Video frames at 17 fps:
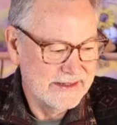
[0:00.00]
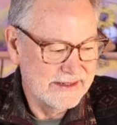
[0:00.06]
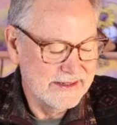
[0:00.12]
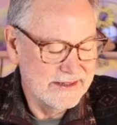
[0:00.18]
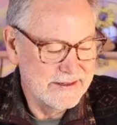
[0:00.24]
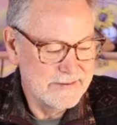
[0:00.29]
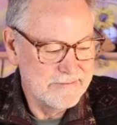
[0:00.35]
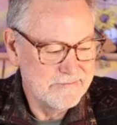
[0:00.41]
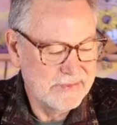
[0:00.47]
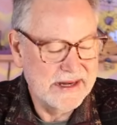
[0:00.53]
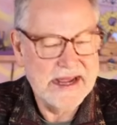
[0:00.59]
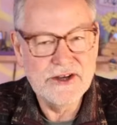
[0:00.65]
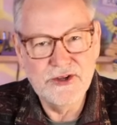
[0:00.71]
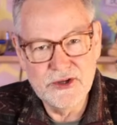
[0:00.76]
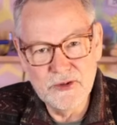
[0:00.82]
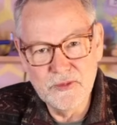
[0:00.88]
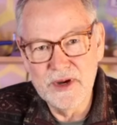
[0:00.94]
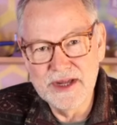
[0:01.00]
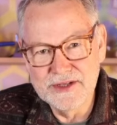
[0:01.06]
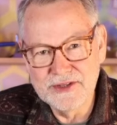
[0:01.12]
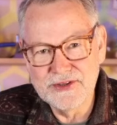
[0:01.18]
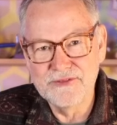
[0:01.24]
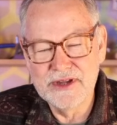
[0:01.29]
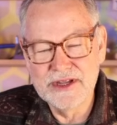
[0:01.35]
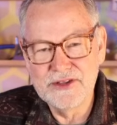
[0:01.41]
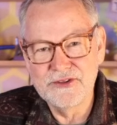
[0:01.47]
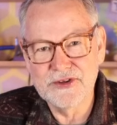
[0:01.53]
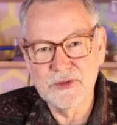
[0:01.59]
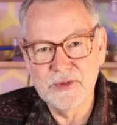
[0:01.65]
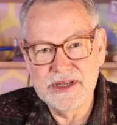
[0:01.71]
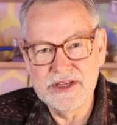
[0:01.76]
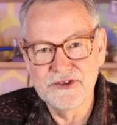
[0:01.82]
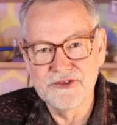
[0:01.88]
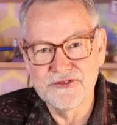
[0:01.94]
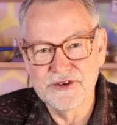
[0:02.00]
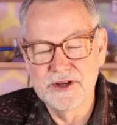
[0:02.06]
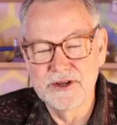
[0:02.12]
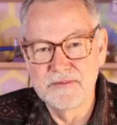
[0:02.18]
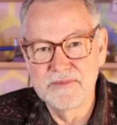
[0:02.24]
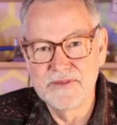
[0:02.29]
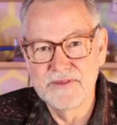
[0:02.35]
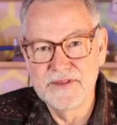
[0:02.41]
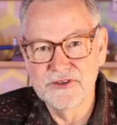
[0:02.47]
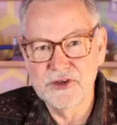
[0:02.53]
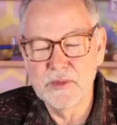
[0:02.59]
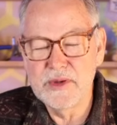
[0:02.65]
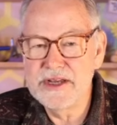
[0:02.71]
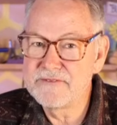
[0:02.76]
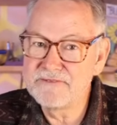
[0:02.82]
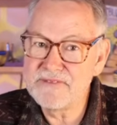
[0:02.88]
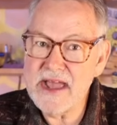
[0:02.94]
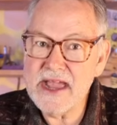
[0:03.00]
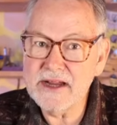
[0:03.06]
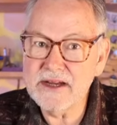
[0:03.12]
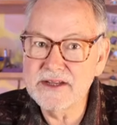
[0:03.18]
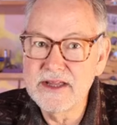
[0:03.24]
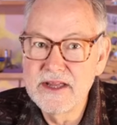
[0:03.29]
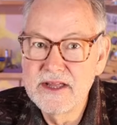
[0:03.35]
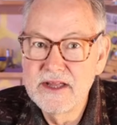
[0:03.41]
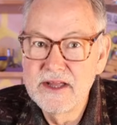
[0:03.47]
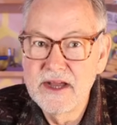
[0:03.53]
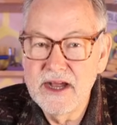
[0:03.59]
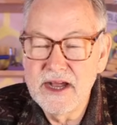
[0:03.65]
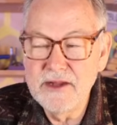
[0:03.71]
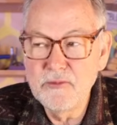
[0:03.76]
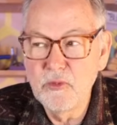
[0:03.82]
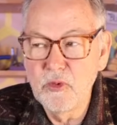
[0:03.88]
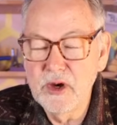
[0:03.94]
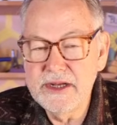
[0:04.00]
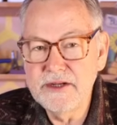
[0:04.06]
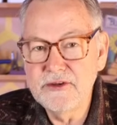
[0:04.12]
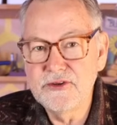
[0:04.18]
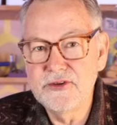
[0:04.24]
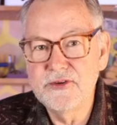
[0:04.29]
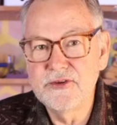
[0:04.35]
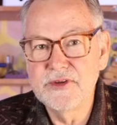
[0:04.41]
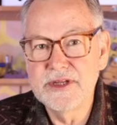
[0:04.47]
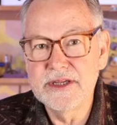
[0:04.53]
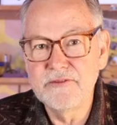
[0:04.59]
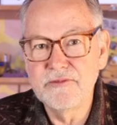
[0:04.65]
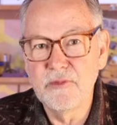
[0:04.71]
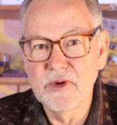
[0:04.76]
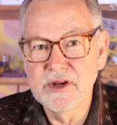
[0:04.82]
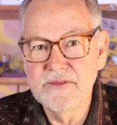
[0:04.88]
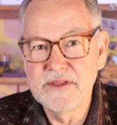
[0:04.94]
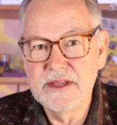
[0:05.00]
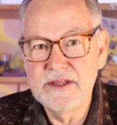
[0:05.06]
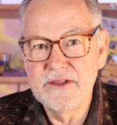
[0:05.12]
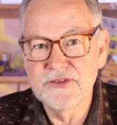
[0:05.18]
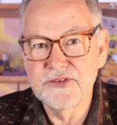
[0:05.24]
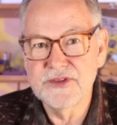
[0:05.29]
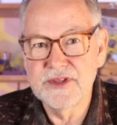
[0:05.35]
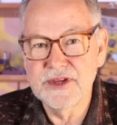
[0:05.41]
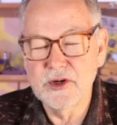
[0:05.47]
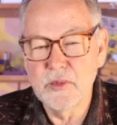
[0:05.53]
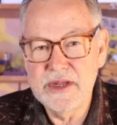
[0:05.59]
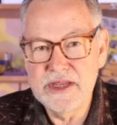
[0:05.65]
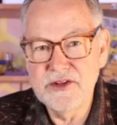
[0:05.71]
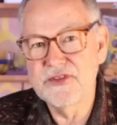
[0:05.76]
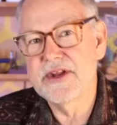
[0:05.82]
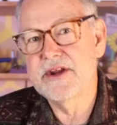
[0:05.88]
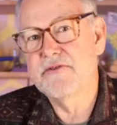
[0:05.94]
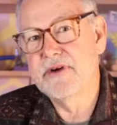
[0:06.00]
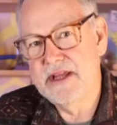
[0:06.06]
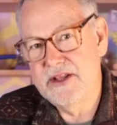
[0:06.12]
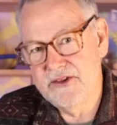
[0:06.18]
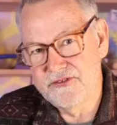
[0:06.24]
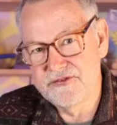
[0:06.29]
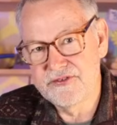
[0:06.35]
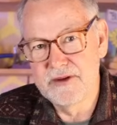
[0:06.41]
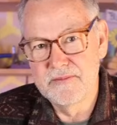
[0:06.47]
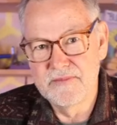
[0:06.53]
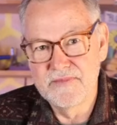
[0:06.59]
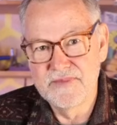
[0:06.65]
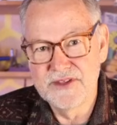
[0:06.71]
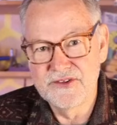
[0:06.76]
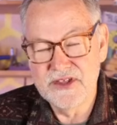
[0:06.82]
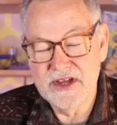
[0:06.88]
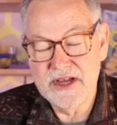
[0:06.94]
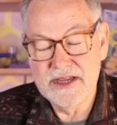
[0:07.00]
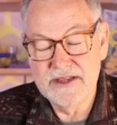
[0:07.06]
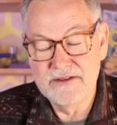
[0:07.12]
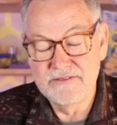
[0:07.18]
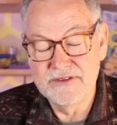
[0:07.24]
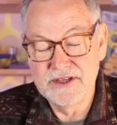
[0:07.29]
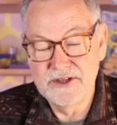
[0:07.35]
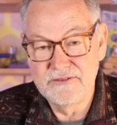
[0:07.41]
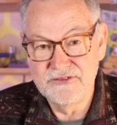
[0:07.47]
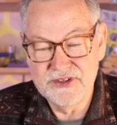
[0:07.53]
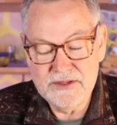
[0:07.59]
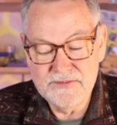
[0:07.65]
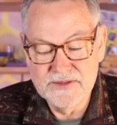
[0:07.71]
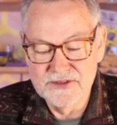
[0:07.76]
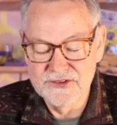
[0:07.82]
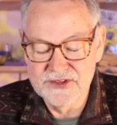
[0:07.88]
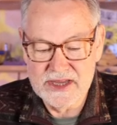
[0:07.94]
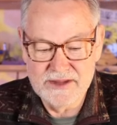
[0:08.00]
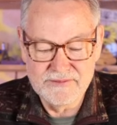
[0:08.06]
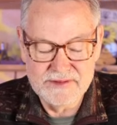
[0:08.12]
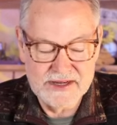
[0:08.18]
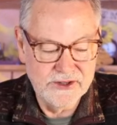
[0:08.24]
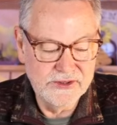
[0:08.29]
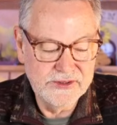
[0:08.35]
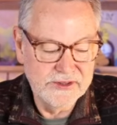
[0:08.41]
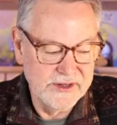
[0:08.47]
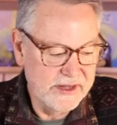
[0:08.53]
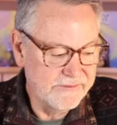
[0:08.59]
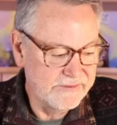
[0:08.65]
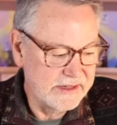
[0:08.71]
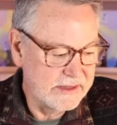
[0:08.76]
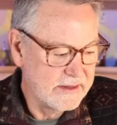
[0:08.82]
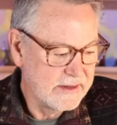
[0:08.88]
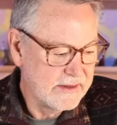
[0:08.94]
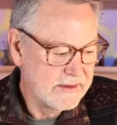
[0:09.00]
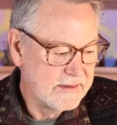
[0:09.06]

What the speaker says: But I do want to raise queens from this queen. In fact, I'm wanting to give one of these queens that I raised from this hive, and you've seen this hive, and I know you love it.